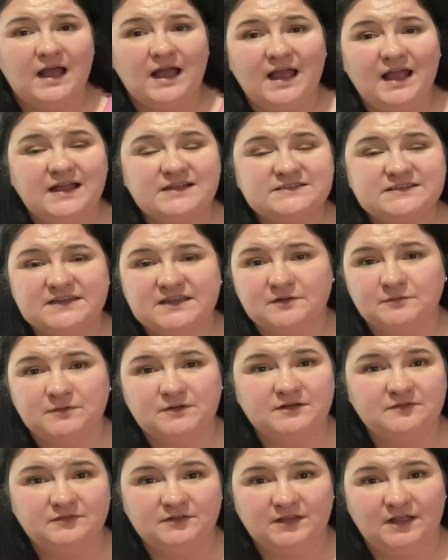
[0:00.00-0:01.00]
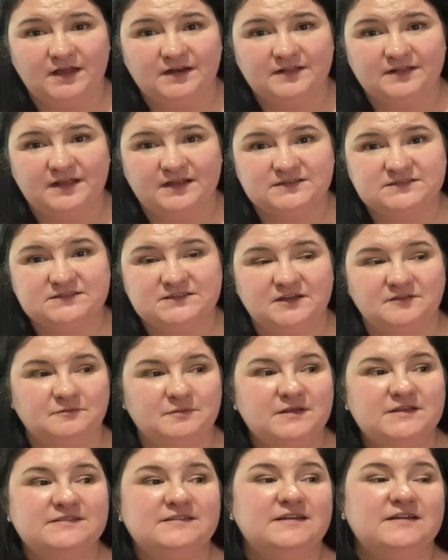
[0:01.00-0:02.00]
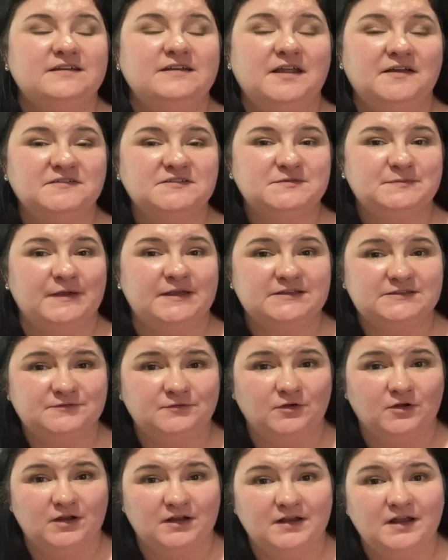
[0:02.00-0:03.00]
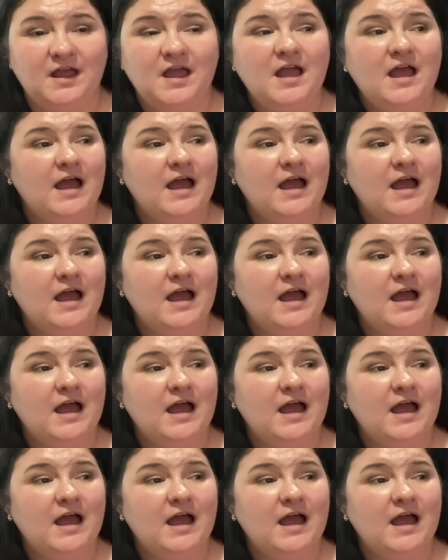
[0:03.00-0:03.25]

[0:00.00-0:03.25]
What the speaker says: I had to get rid of a lot of that stuff because I didn't have space for it.